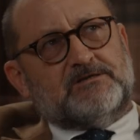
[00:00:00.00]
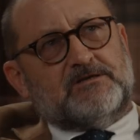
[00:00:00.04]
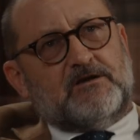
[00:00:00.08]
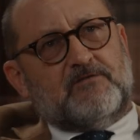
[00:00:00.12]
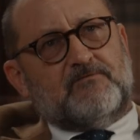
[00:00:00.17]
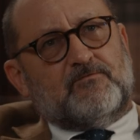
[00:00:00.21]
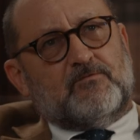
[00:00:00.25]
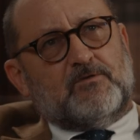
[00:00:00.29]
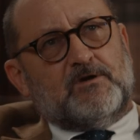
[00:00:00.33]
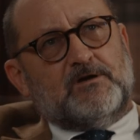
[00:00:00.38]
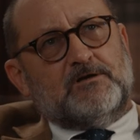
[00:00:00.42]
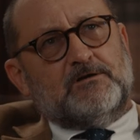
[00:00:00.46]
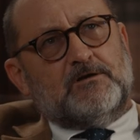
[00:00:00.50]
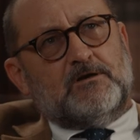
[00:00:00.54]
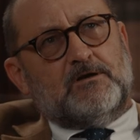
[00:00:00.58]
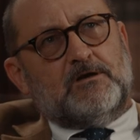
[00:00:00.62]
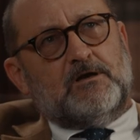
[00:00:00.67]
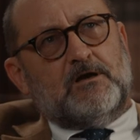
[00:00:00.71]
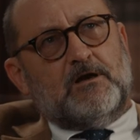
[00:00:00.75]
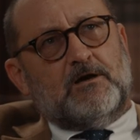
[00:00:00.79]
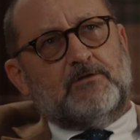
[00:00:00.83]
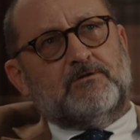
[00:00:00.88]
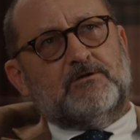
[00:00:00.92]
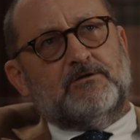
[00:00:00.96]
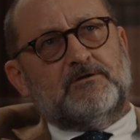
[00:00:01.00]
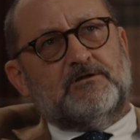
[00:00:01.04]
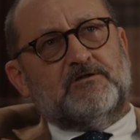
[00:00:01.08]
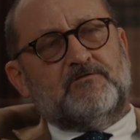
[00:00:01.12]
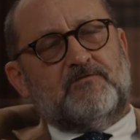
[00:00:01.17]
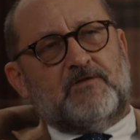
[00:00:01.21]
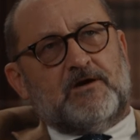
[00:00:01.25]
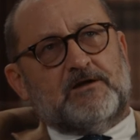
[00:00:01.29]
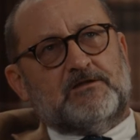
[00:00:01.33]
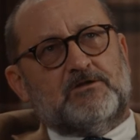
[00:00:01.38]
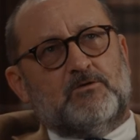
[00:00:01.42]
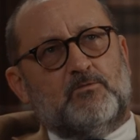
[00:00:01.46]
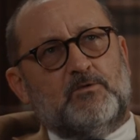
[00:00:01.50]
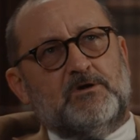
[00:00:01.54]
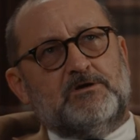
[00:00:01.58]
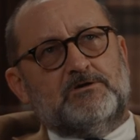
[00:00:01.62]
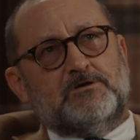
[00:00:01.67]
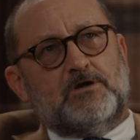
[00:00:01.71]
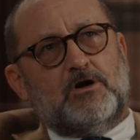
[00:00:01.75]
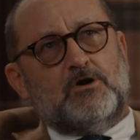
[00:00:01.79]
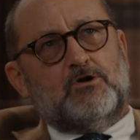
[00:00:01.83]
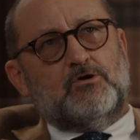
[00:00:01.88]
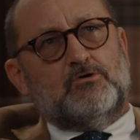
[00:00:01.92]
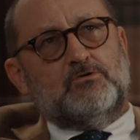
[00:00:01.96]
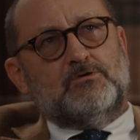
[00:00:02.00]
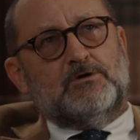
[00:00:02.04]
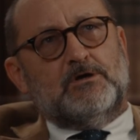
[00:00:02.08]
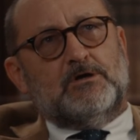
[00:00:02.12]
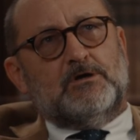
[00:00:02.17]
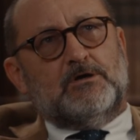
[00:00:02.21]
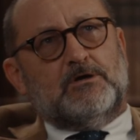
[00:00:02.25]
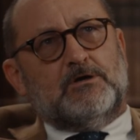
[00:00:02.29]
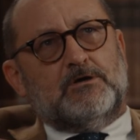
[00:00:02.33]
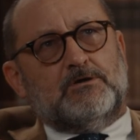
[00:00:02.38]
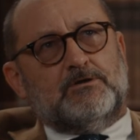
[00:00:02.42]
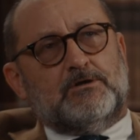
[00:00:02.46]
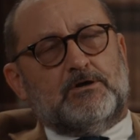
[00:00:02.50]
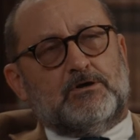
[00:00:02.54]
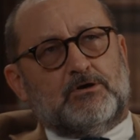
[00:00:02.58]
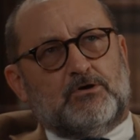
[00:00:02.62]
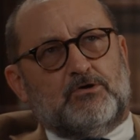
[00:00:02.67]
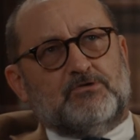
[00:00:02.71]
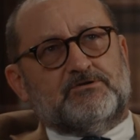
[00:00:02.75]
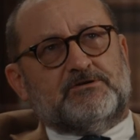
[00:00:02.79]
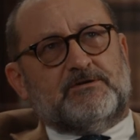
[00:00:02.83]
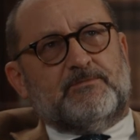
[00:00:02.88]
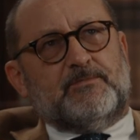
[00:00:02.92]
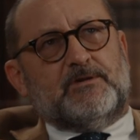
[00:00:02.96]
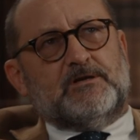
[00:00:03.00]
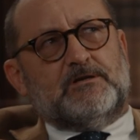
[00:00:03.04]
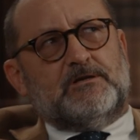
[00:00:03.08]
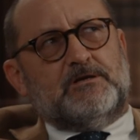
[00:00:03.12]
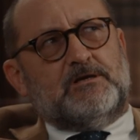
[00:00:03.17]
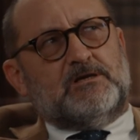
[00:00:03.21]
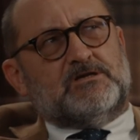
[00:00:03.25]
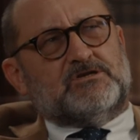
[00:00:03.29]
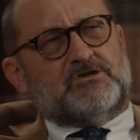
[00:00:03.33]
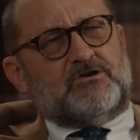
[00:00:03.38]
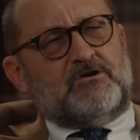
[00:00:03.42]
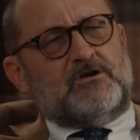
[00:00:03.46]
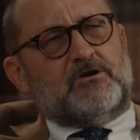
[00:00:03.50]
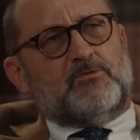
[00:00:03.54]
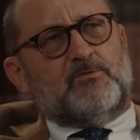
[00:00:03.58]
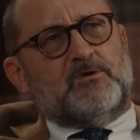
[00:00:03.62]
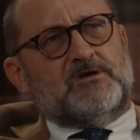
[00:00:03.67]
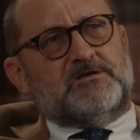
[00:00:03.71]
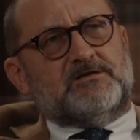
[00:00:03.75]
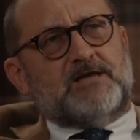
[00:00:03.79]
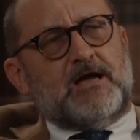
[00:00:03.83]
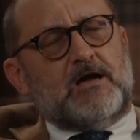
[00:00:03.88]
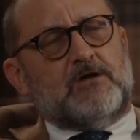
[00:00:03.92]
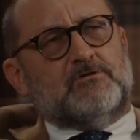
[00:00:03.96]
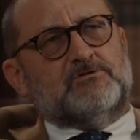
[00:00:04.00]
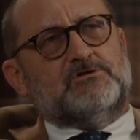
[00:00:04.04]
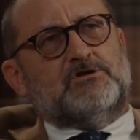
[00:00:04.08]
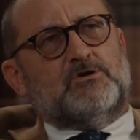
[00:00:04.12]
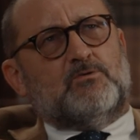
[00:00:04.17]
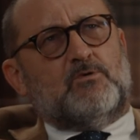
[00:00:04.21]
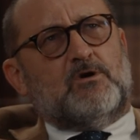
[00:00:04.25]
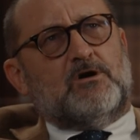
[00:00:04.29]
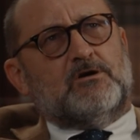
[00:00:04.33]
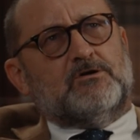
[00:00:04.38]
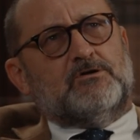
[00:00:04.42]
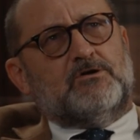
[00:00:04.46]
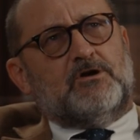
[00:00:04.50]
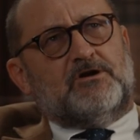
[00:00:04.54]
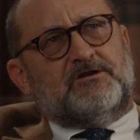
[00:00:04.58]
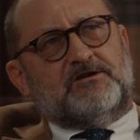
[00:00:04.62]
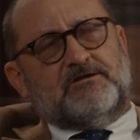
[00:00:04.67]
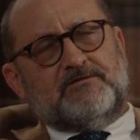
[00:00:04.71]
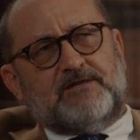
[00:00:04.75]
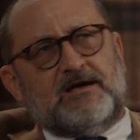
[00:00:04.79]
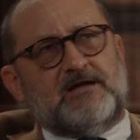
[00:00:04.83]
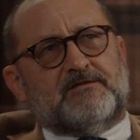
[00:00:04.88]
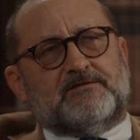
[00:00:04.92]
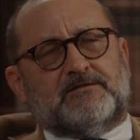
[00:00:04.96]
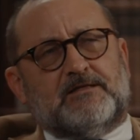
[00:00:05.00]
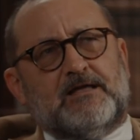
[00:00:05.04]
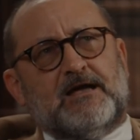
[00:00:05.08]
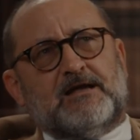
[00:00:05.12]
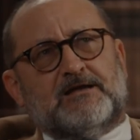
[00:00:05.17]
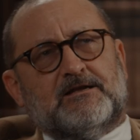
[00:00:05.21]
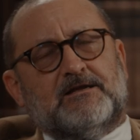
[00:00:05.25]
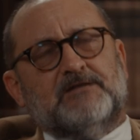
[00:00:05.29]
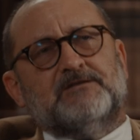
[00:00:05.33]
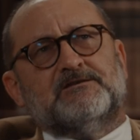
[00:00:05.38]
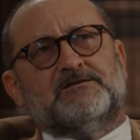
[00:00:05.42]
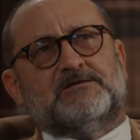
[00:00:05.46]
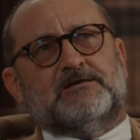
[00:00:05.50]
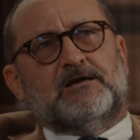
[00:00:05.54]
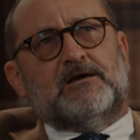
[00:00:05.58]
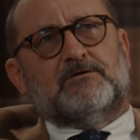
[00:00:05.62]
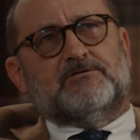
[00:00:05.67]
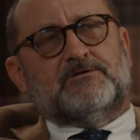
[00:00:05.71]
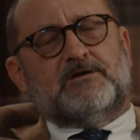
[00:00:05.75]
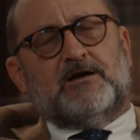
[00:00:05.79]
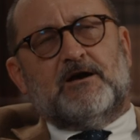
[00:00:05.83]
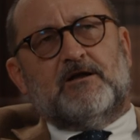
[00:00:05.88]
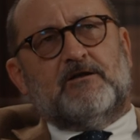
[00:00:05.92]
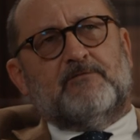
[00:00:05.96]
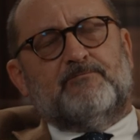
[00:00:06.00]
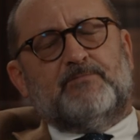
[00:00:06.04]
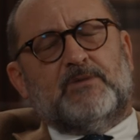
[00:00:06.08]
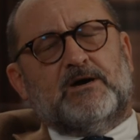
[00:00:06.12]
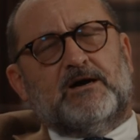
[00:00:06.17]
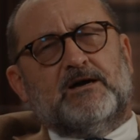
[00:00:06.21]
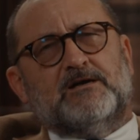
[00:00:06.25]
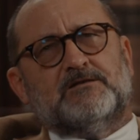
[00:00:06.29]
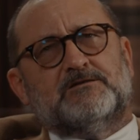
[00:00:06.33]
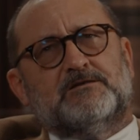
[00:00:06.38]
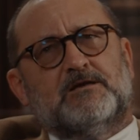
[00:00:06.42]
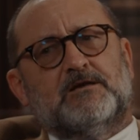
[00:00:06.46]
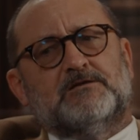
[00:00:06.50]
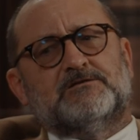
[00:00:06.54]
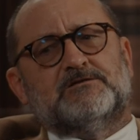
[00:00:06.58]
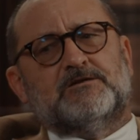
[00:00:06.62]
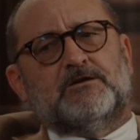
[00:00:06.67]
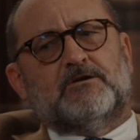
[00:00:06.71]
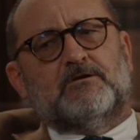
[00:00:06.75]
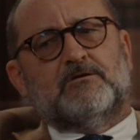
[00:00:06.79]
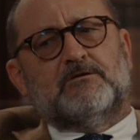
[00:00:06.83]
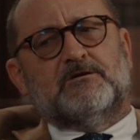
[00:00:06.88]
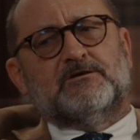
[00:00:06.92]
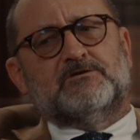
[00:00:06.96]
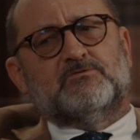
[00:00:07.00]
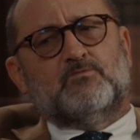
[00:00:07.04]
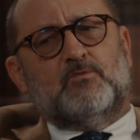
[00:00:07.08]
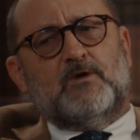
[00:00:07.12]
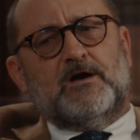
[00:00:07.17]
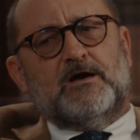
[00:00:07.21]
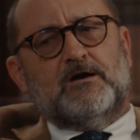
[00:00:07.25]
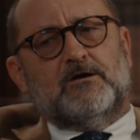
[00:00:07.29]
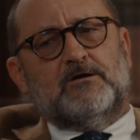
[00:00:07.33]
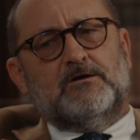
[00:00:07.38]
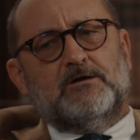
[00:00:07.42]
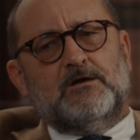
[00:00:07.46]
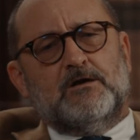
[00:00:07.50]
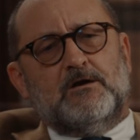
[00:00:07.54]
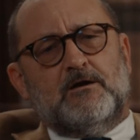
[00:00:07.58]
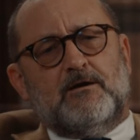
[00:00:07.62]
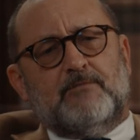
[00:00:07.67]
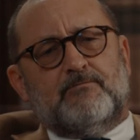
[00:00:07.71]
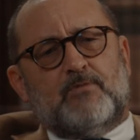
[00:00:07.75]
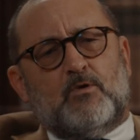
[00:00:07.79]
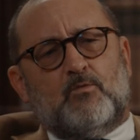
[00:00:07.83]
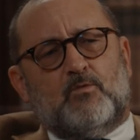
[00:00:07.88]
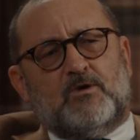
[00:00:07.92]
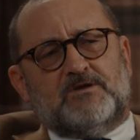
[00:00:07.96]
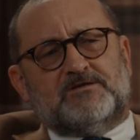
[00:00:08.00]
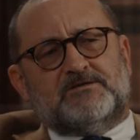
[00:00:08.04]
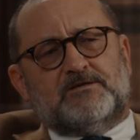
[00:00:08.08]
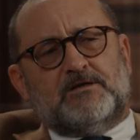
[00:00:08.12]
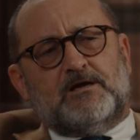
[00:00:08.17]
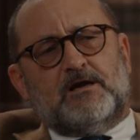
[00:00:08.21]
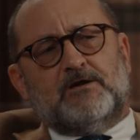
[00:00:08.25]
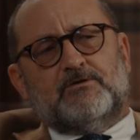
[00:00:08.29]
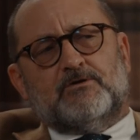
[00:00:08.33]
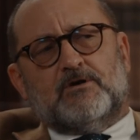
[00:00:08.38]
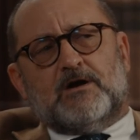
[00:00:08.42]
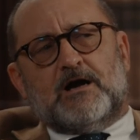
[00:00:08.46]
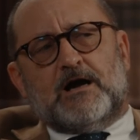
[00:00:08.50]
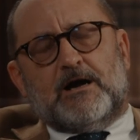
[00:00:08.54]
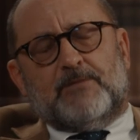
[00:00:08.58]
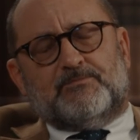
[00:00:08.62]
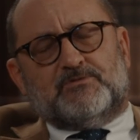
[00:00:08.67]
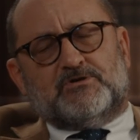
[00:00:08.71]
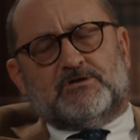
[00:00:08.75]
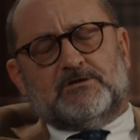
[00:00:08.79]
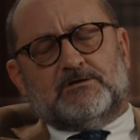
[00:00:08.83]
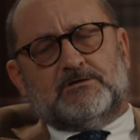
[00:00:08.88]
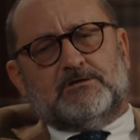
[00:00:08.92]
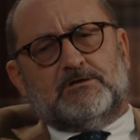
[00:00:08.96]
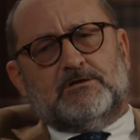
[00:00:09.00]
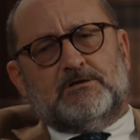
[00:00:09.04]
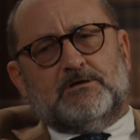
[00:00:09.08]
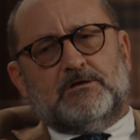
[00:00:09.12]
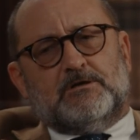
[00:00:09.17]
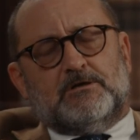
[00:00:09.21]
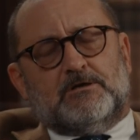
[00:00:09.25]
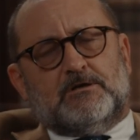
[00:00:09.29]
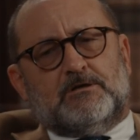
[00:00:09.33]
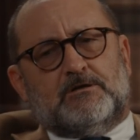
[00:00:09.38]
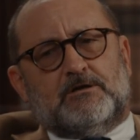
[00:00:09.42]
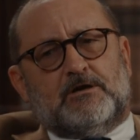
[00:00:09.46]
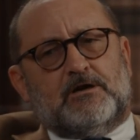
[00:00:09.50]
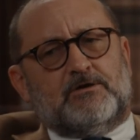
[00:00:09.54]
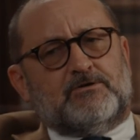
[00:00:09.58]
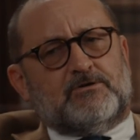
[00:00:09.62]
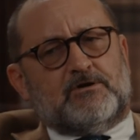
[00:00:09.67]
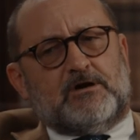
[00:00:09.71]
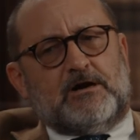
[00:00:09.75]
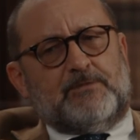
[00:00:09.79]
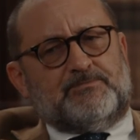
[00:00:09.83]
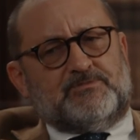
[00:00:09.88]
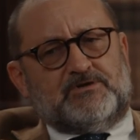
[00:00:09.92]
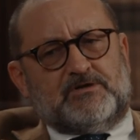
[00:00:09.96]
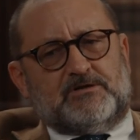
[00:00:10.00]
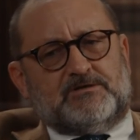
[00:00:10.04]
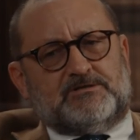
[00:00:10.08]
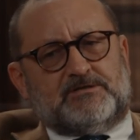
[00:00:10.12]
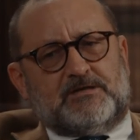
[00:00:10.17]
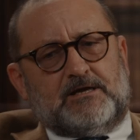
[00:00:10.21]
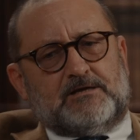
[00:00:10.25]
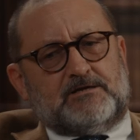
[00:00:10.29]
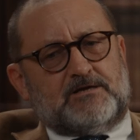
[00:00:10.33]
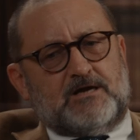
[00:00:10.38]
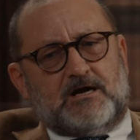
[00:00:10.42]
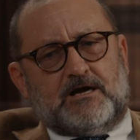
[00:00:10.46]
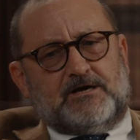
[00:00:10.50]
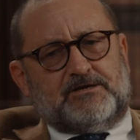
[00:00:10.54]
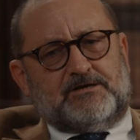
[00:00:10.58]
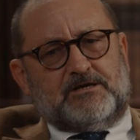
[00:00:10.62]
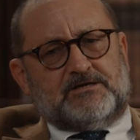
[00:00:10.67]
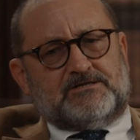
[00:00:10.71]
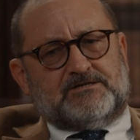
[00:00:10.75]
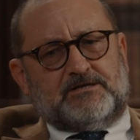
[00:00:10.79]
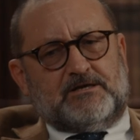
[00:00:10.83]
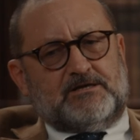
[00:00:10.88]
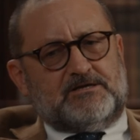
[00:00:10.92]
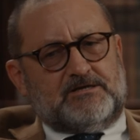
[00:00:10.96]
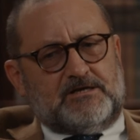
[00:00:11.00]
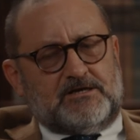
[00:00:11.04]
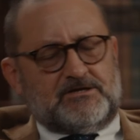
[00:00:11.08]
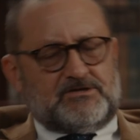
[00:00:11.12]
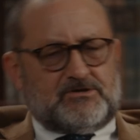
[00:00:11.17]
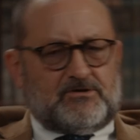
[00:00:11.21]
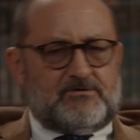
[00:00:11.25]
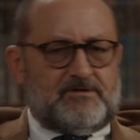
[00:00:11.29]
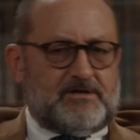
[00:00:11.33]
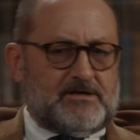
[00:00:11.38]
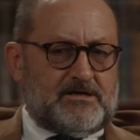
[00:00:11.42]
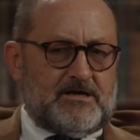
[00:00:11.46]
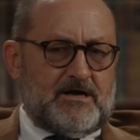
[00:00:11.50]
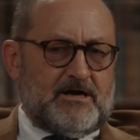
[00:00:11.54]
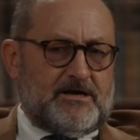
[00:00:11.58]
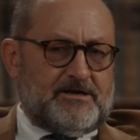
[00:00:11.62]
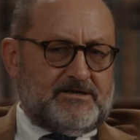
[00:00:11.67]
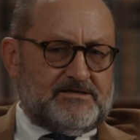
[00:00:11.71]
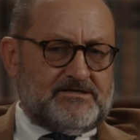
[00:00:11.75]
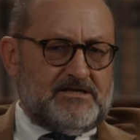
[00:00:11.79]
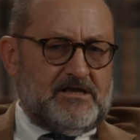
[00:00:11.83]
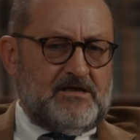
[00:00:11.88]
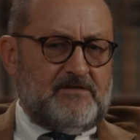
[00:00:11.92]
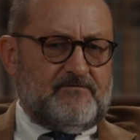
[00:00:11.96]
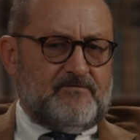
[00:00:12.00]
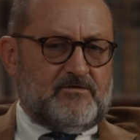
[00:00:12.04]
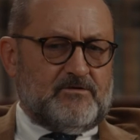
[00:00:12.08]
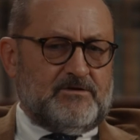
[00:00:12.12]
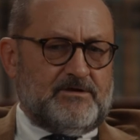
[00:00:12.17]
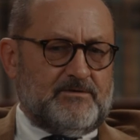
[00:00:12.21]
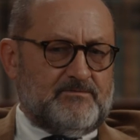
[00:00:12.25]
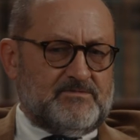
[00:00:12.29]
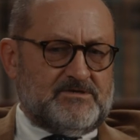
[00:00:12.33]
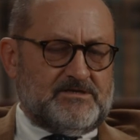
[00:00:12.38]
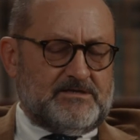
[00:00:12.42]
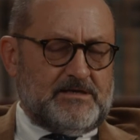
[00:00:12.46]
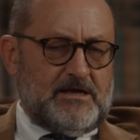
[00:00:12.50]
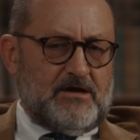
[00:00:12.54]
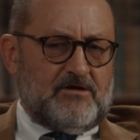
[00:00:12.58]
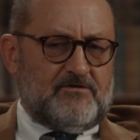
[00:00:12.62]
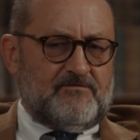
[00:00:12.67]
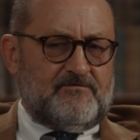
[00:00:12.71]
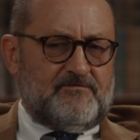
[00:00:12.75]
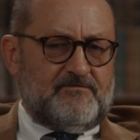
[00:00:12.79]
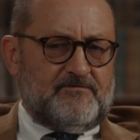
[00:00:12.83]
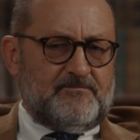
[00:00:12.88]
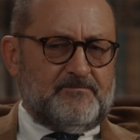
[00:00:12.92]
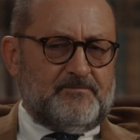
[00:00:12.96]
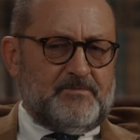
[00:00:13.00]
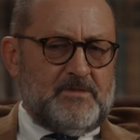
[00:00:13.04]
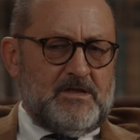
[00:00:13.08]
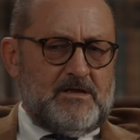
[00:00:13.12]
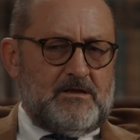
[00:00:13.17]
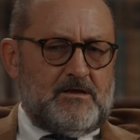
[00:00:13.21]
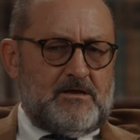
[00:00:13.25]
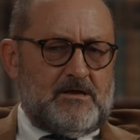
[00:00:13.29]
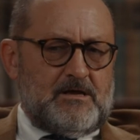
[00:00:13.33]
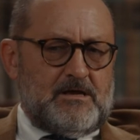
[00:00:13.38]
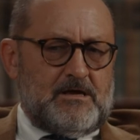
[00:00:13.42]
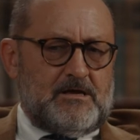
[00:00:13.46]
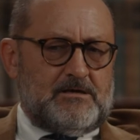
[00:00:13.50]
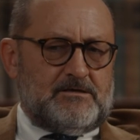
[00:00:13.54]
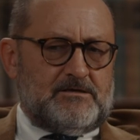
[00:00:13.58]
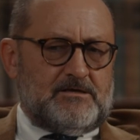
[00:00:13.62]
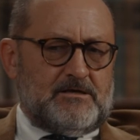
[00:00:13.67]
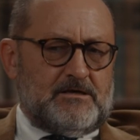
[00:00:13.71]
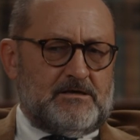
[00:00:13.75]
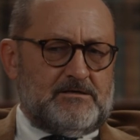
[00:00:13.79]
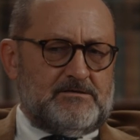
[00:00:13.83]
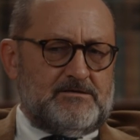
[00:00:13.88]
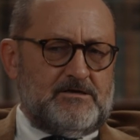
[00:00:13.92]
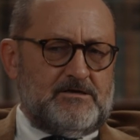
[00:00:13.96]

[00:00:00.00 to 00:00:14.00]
suffering, other than the fact that we know that ultimately it's going to redound to our good. And that can sound kind of pietistical as well. But what's the other option? The other option is that God doesn't exist or that God is evil himself. And